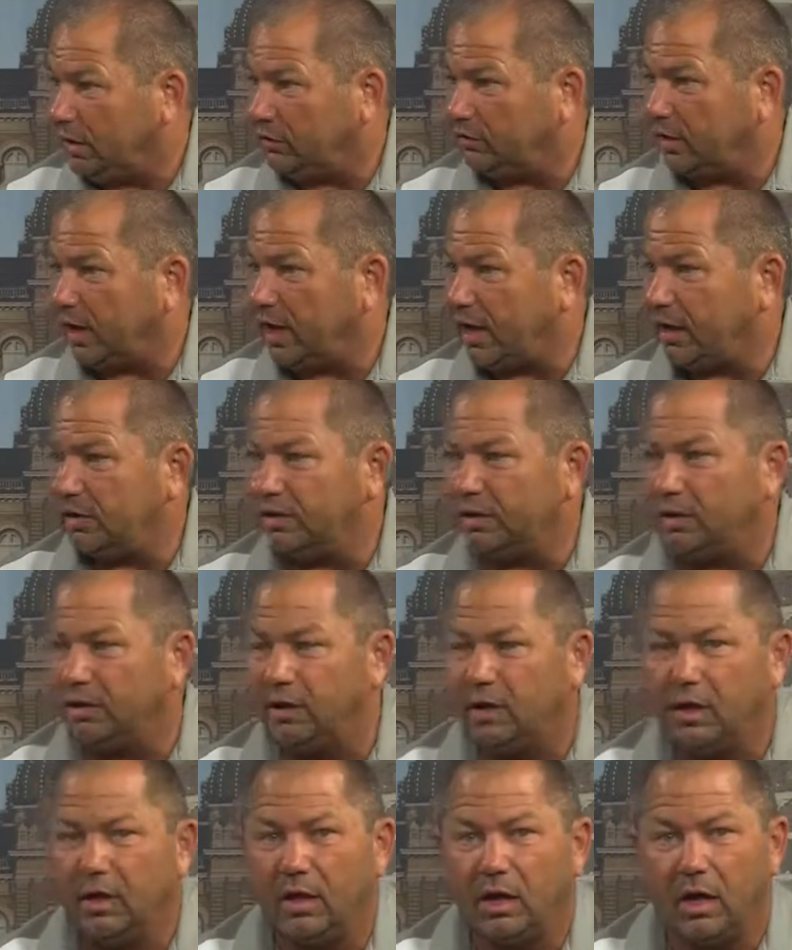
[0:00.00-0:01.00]
Exactly.
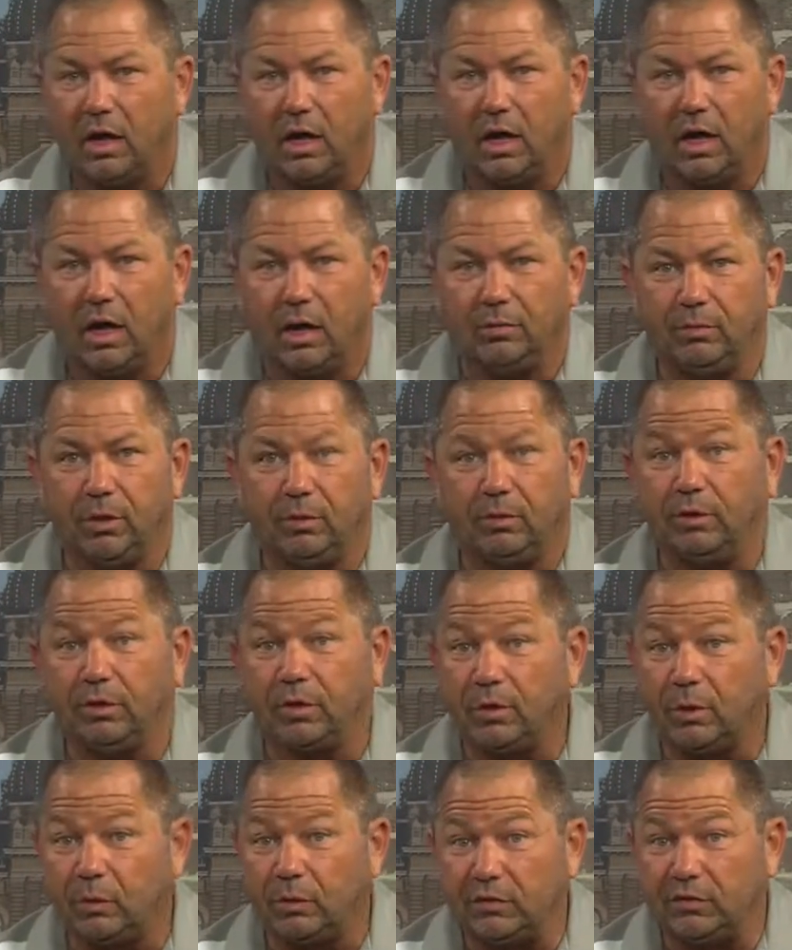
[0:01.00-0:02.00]
The other
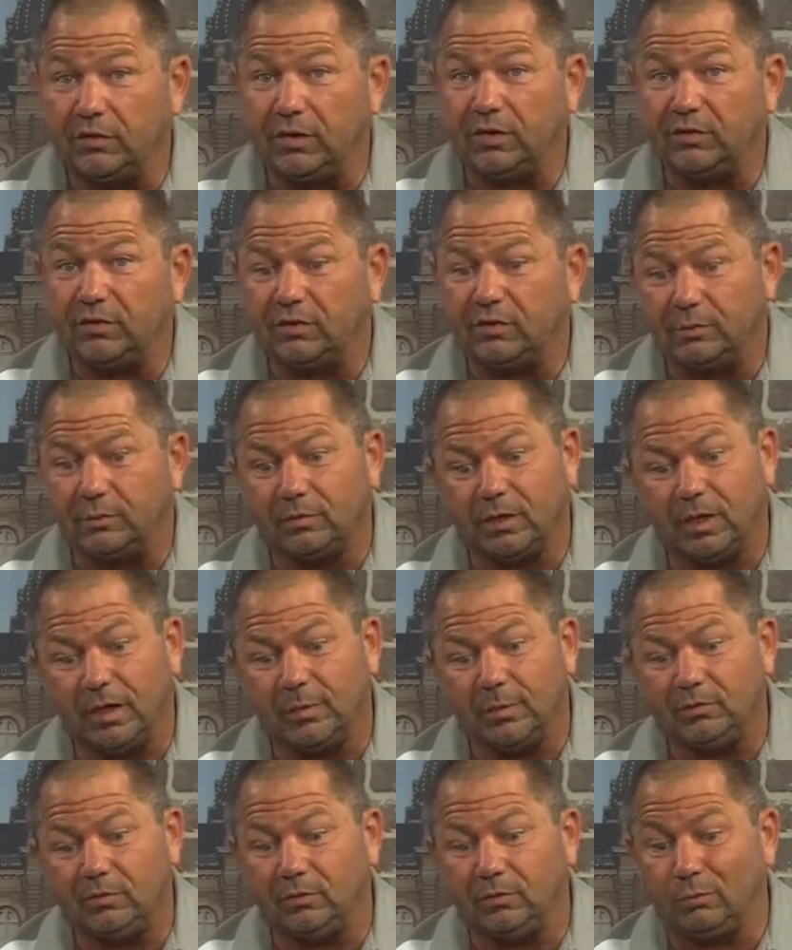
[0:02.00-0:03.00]
thing that we see
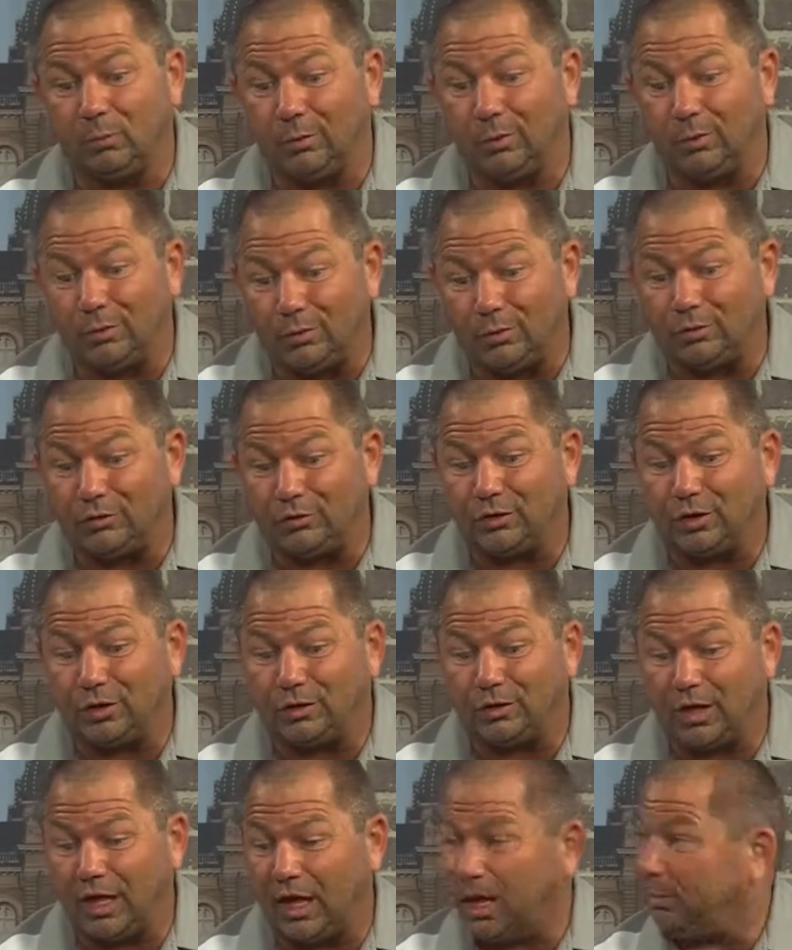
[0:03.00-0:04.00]
sometimes is we'll go to
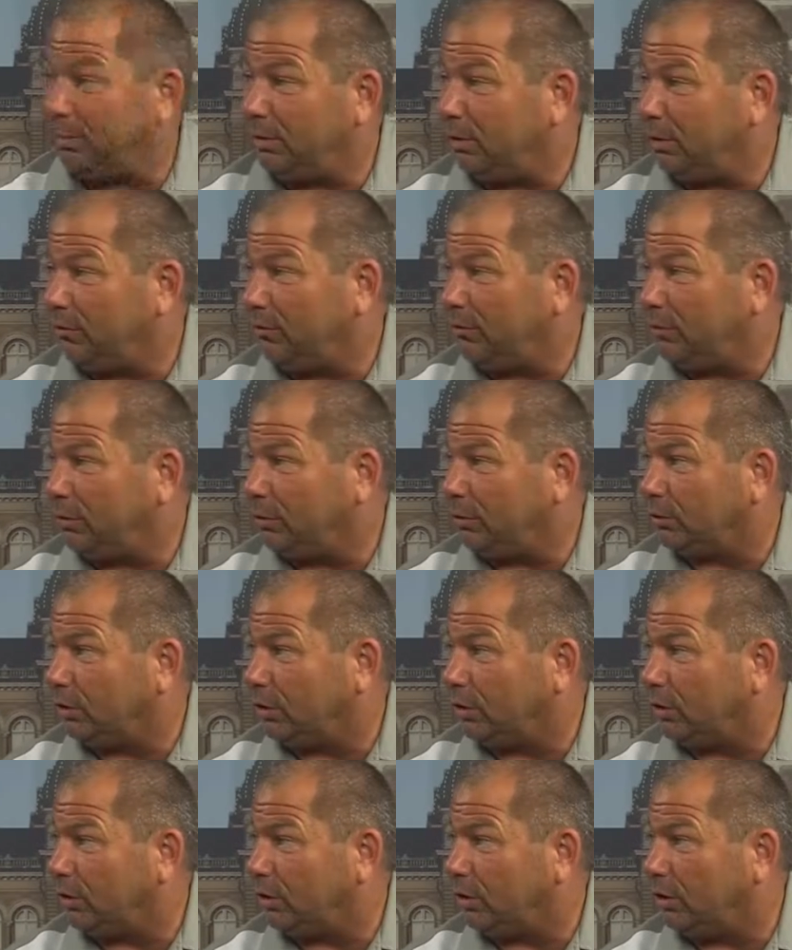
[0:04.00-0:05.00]
check the cabin air
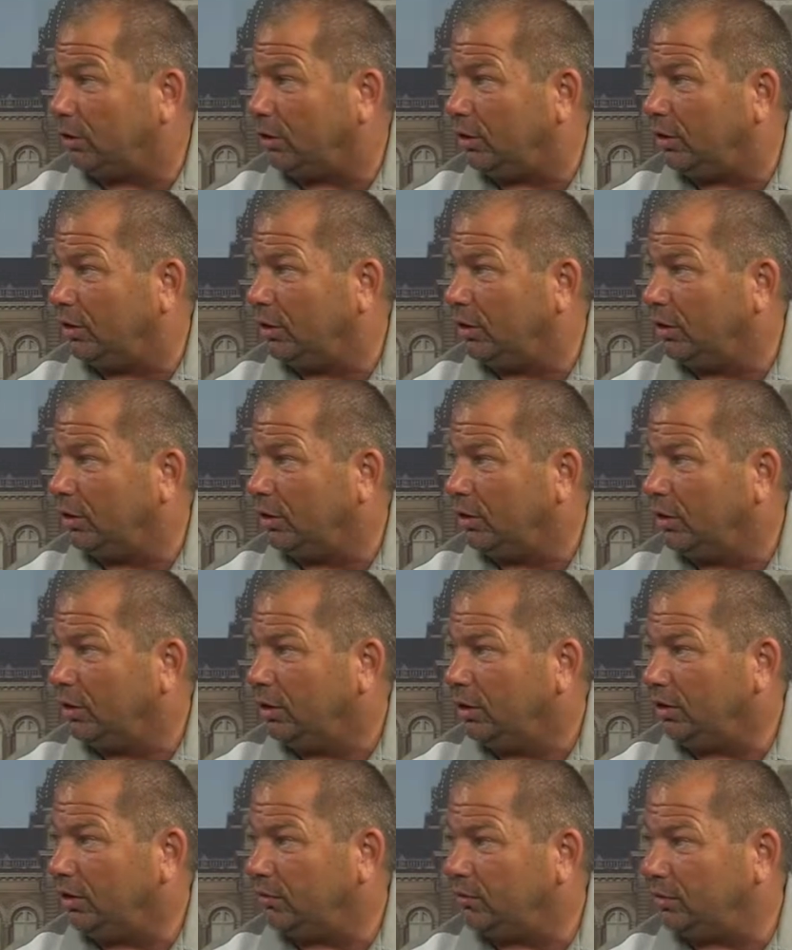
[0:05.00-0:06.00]
filter on a car,
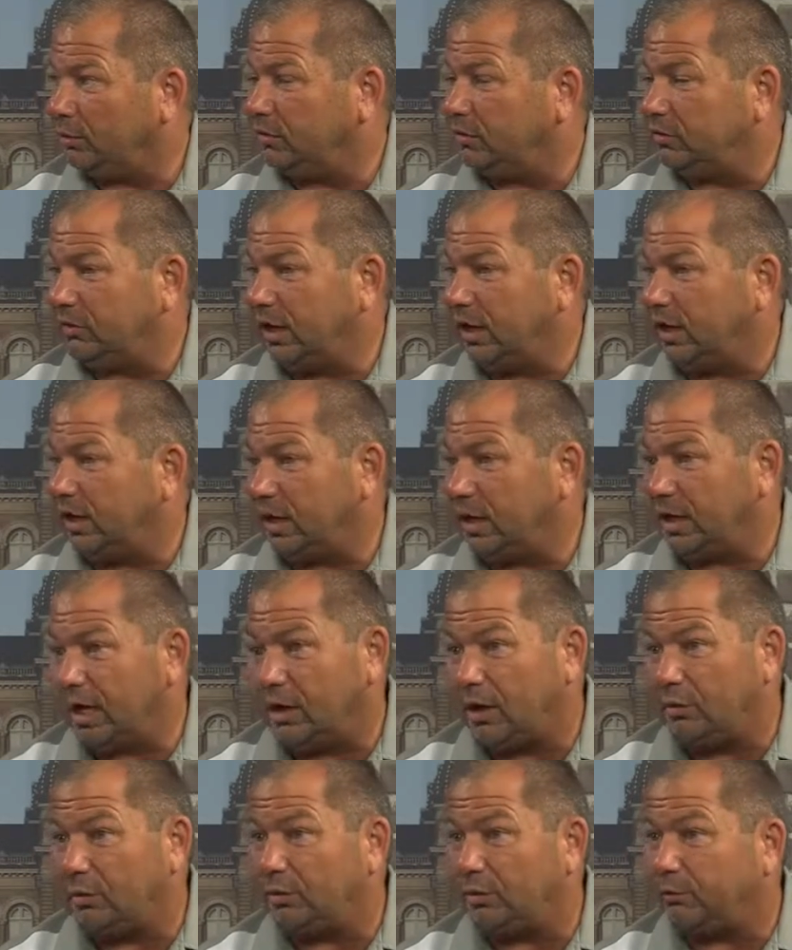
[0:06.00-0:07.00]
and someone's taking it
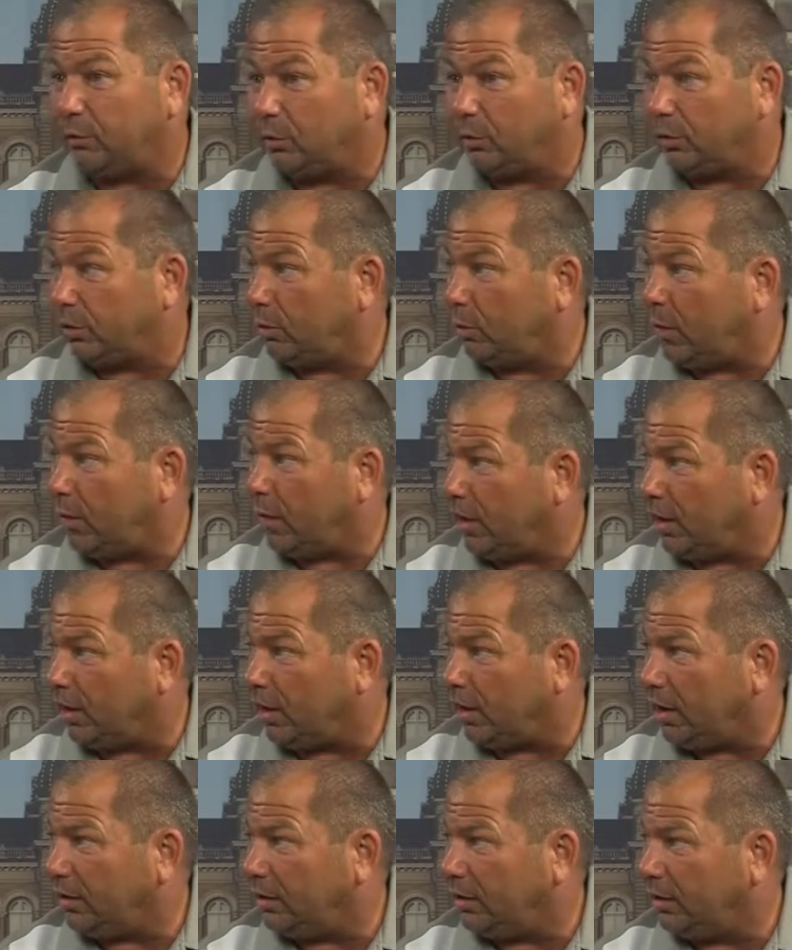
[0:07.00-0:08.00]
out and throwing it
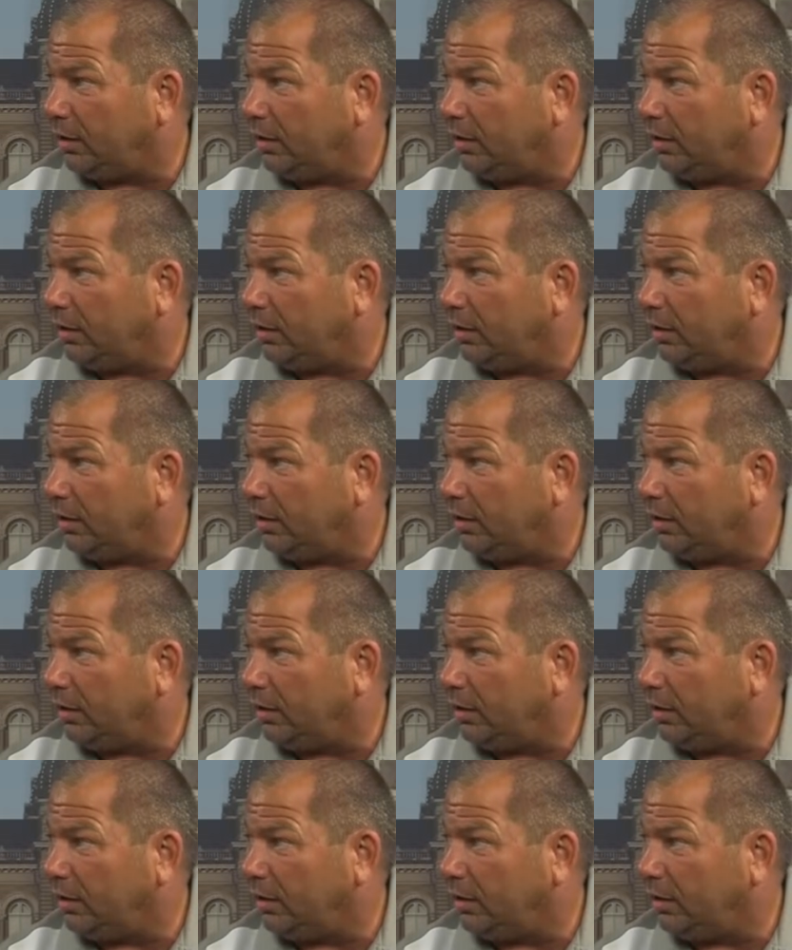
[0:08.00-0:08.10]
away.